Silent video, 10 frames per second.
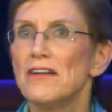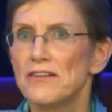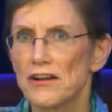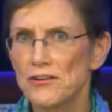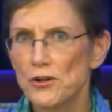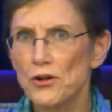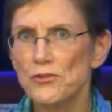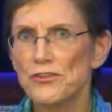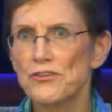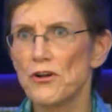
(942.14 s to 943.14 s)
Dr.
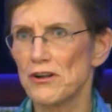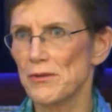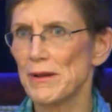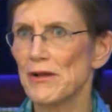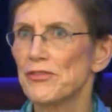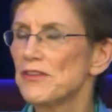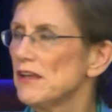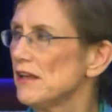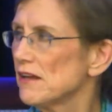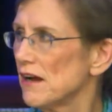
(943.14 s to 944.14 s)
Koza talked about
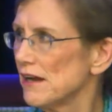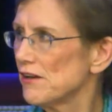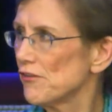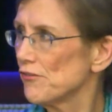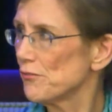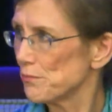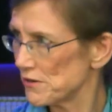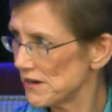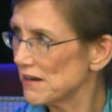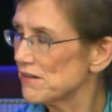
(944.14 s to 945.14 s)
the kind of
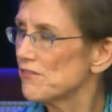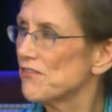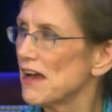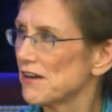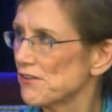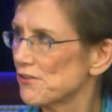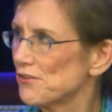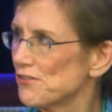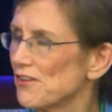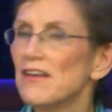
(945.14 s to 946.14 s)
protective
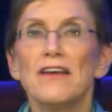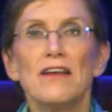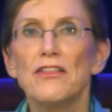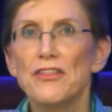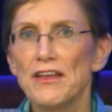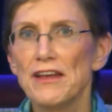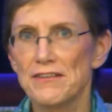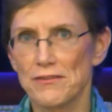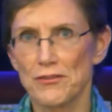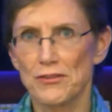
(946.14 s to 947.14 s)
factors
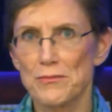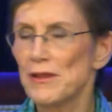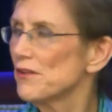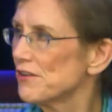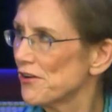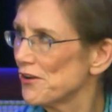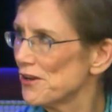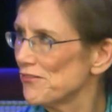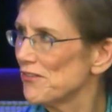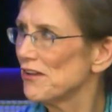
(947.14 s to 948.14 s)
that the
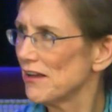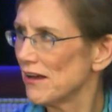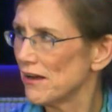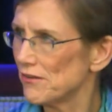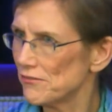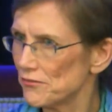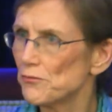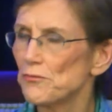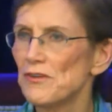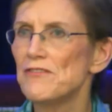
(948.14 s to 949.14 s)
military
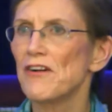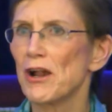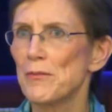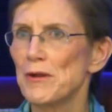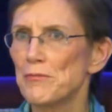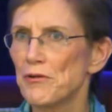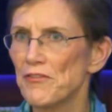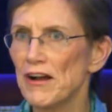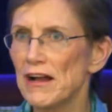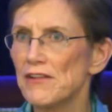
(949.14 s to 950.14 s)
environment
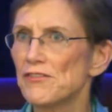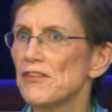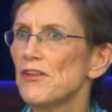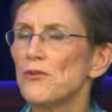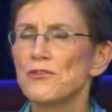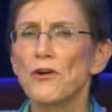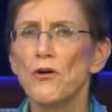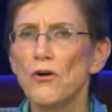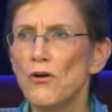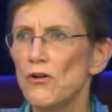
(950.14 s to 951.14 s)
provides, and those are
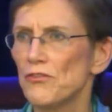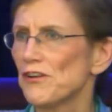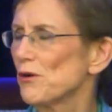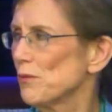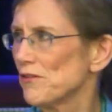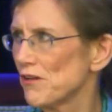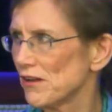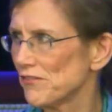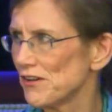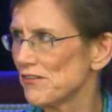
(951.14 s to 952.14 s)
all terribly
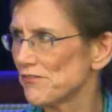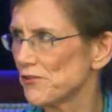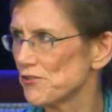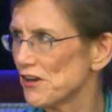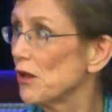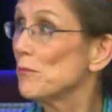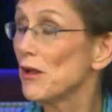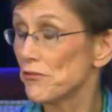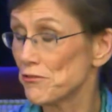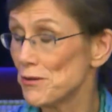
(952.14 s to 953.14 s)
relevant for child
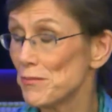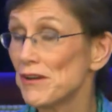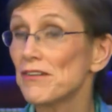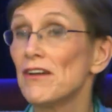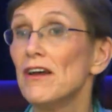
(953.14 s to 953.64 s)
maltreatment.